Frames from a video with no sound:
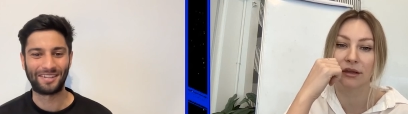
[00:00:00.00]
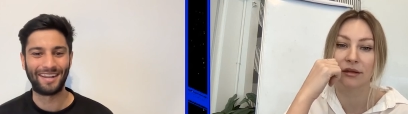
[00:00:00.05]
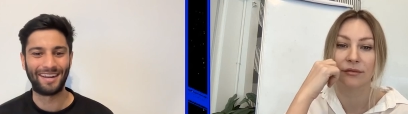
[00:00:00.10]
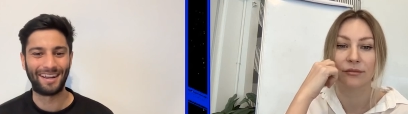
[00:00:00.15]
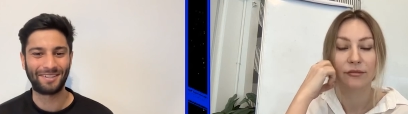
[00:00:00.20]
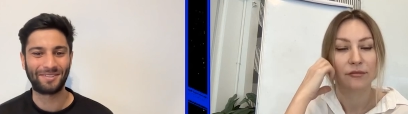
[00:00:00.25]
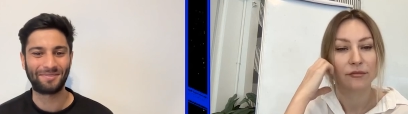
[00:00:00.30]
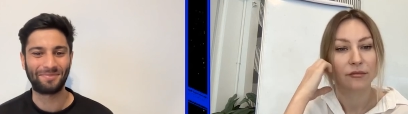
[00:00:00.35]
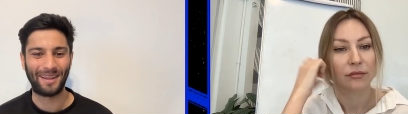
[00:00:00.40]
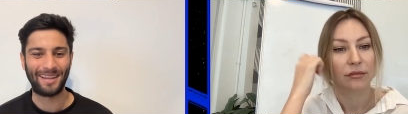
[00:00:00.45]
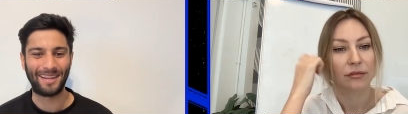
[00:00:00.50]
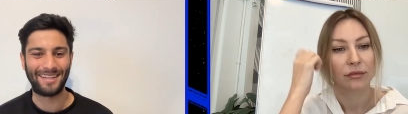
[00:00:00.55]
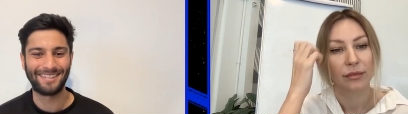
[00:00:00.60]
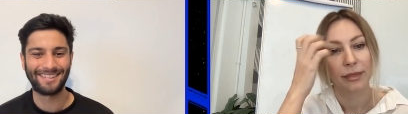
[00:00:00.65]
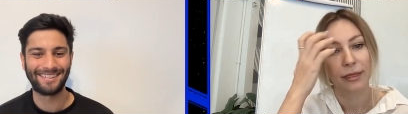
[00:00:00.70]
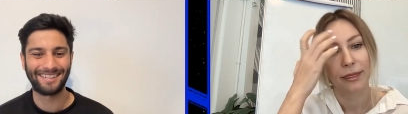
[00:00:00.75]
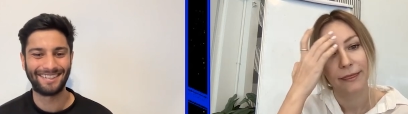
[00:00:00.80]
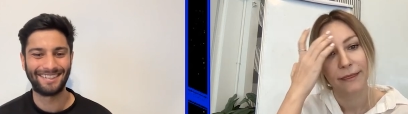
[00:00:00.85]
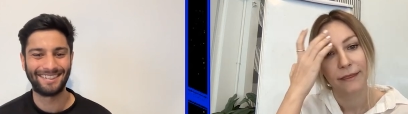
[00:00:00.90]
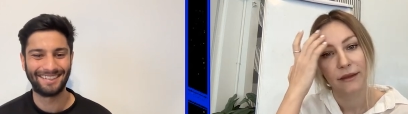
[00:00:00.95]
Speaker 1: rumors in
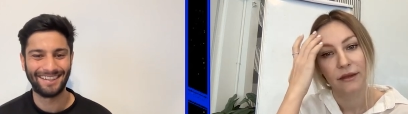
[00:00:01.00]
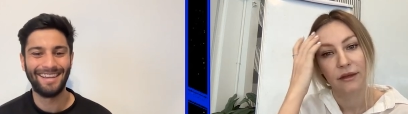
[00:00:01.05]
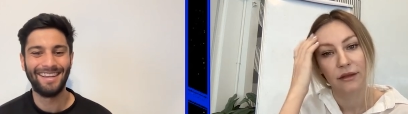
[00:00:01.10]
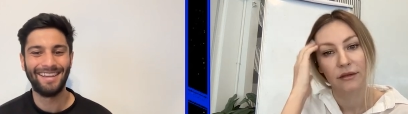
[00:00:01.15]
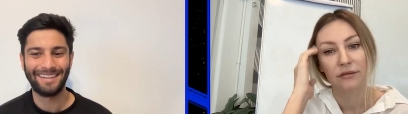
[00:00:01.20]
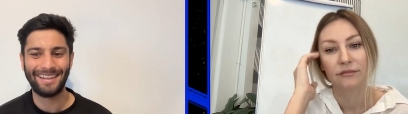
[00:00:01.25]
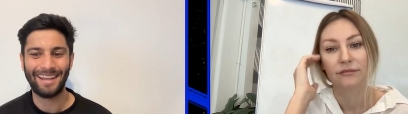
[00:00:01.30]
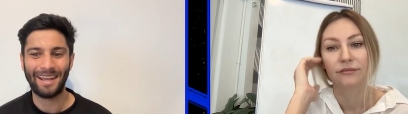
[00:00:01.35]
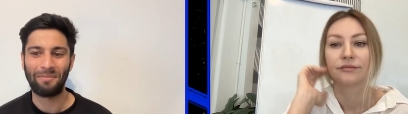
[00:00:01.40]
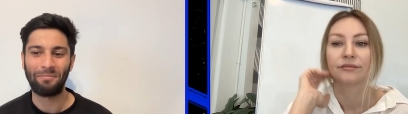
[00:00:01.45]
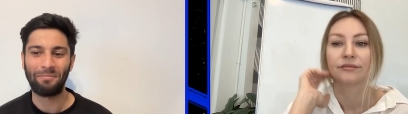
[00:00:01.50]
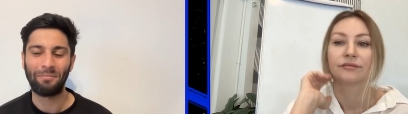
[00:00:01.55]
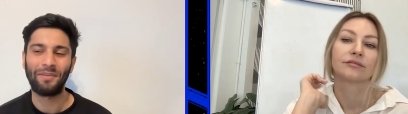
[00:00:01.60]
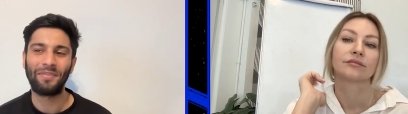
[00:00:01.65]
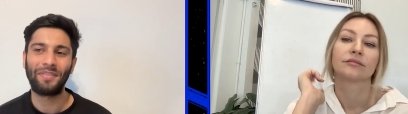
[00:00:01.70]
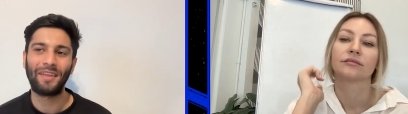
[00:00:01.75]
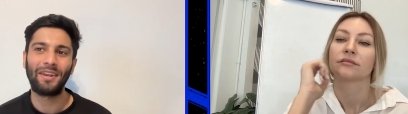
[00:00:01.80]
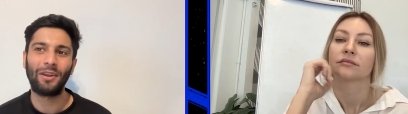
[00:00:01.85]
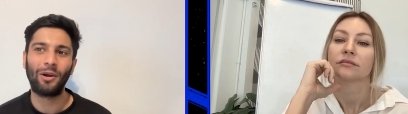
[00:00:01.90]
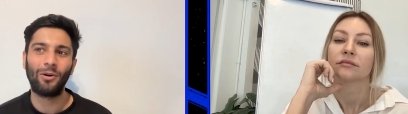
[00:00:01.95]
space. Yeah,
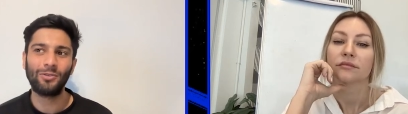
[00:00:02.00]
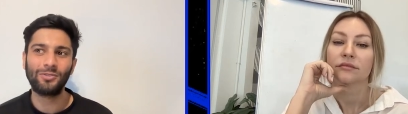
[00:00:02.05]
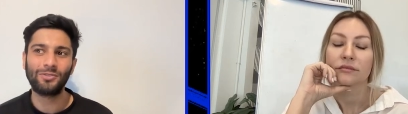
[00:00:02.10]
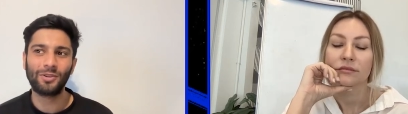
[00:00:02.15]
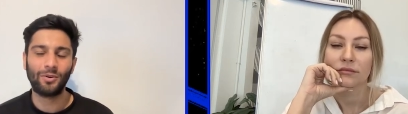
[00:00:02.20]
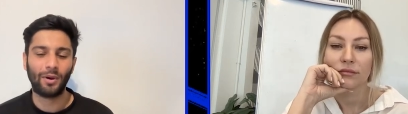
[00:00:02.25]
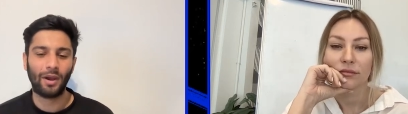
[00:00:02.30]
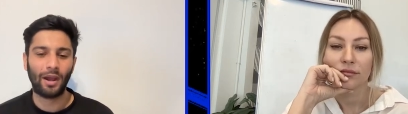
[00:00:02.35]
but then also